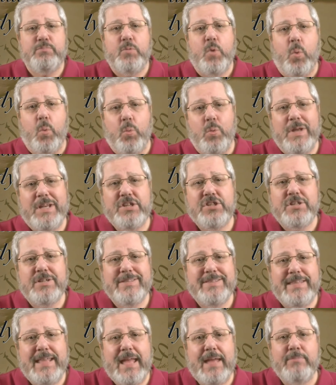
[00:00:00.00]
Wish
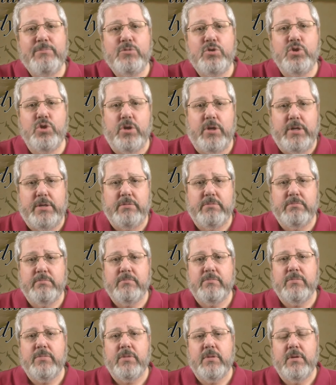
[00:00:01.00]
them good.
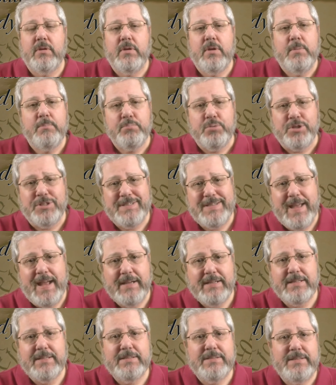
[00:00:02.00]

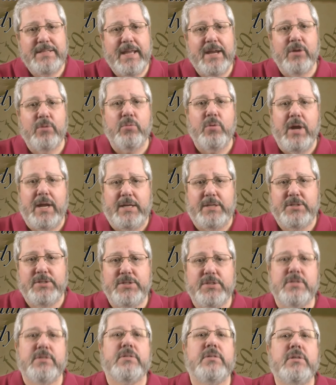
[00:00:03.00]
Protect their
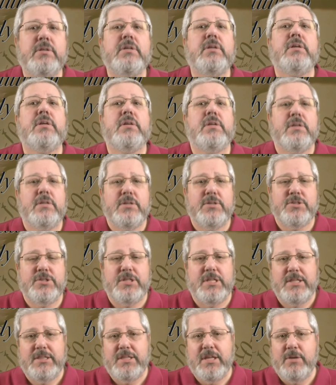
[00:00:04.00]
rights so
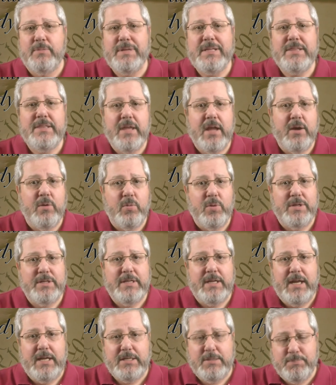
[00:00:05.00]
that they'll be there one
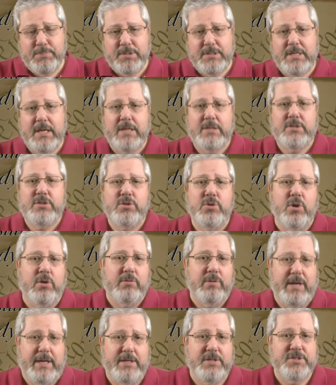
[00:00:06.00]
day to protect your
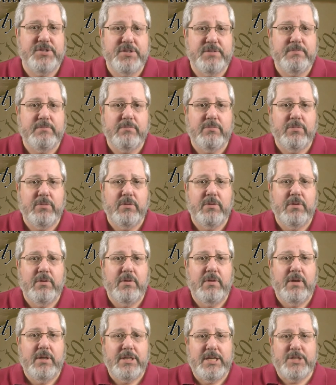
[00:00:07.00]
rights.
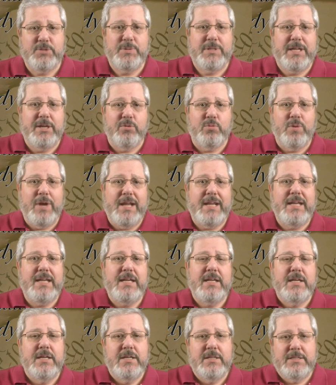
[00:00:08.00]
And as we get
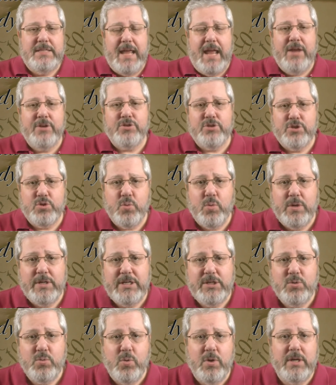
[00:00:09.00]
ready to enter
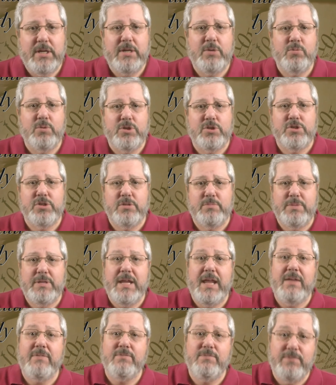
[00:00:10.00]
2020, which should
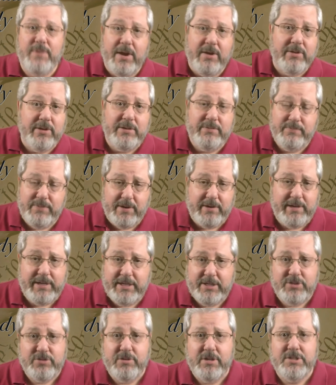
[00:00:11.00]
be a very,
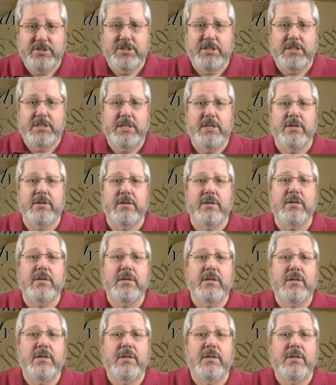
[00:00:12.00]
very interesting year,